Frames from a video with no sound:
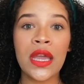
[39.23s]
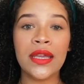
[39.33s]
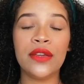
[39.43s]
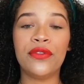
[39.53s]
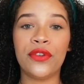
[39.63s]

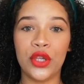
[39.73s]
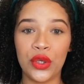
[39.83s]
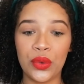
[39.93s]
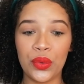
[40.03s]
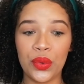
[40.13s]
if
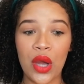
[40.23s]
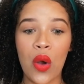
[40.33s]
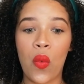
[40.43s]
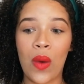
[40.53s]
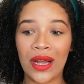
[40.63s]
you
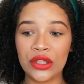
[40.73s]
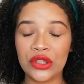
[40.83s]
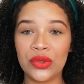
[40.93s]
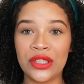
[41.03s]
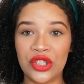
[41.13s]
want
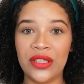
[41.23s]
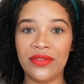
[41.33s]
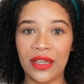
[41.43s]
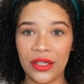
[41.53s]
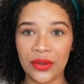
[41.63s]
to achieve
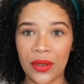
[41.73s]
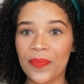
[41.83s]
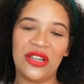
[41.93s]
a look.